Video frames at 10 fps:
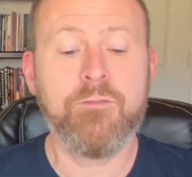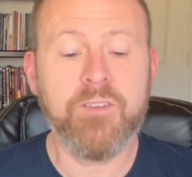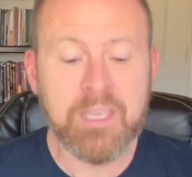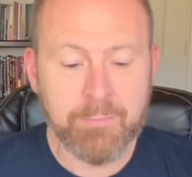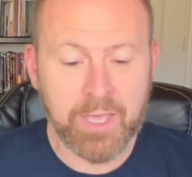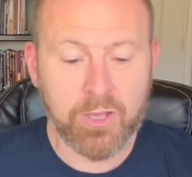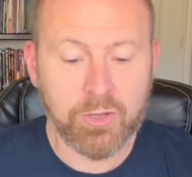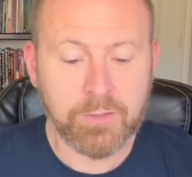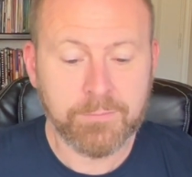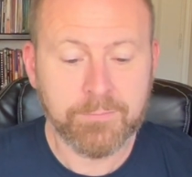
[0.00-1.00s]

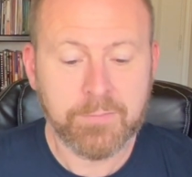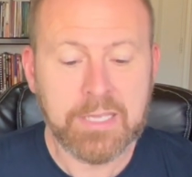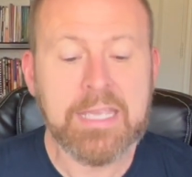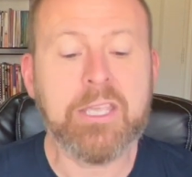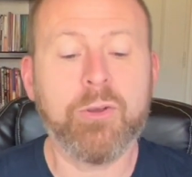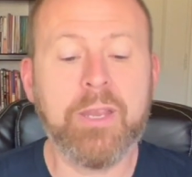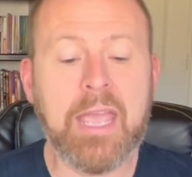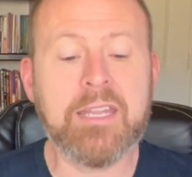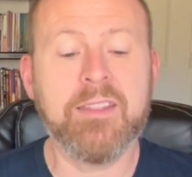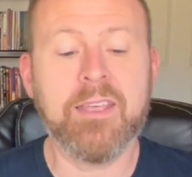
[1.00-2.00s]
female, he
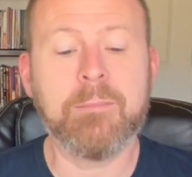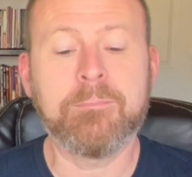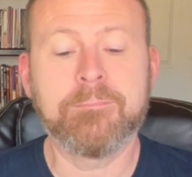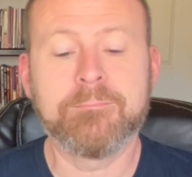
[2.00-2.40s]
created them.